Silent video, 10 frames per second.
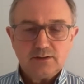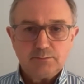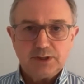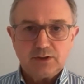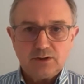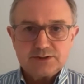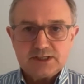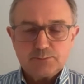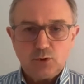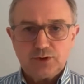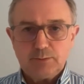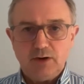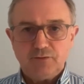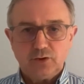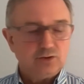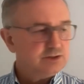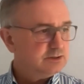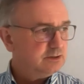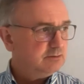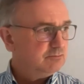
because there's more demand for goods.